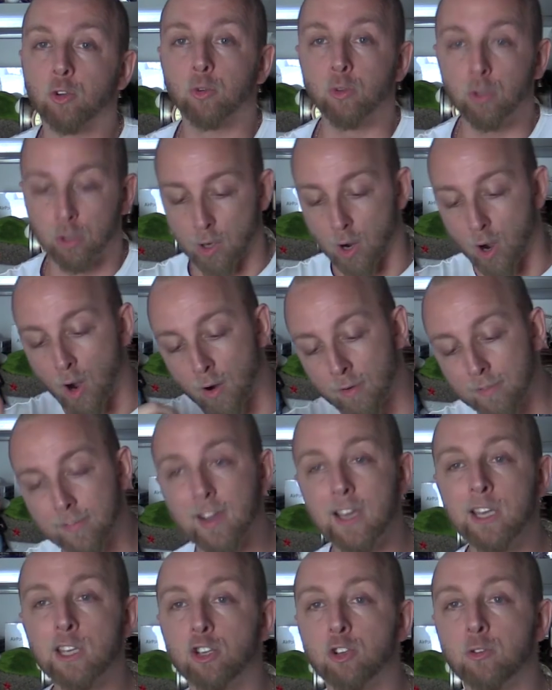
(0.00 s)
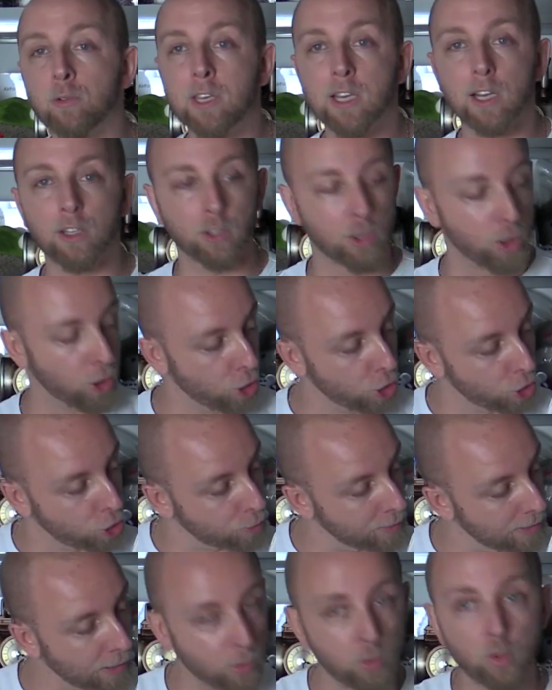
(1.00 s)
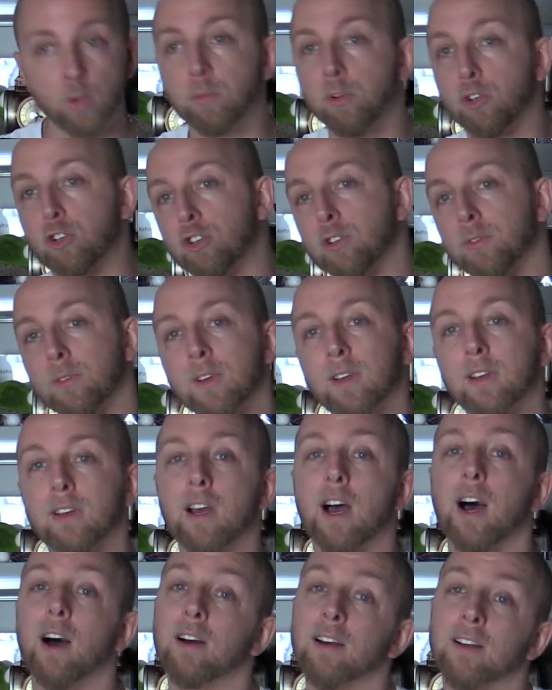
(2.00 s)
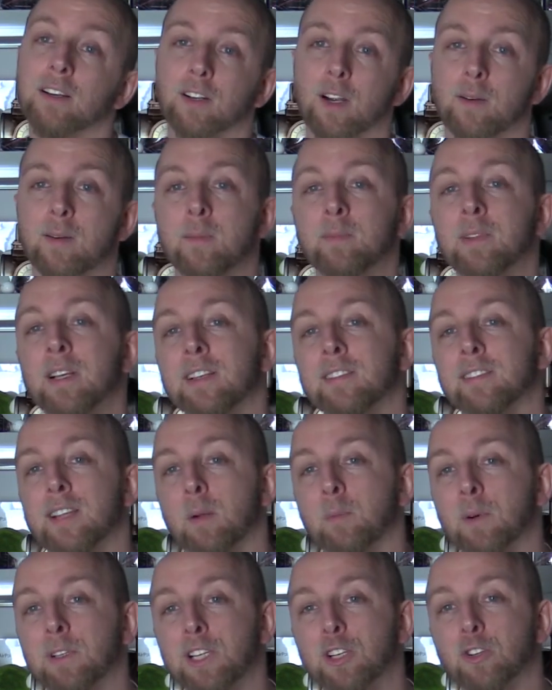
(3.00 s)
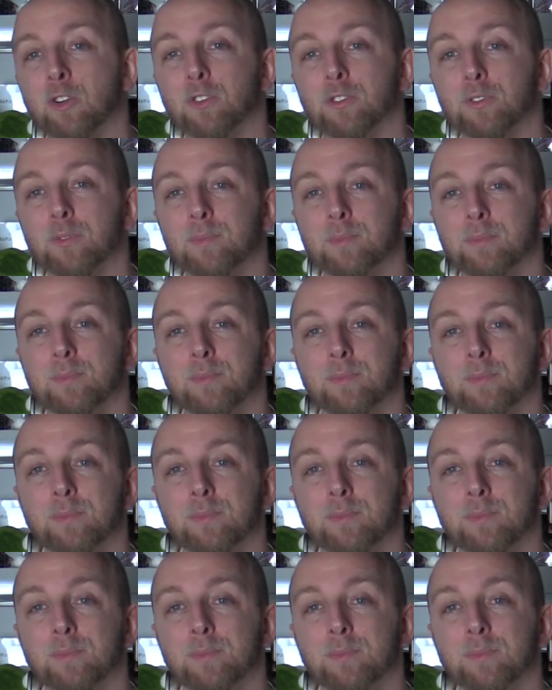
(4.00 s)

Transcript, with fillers: Because you will have something good quality in a real lever from Nubuck.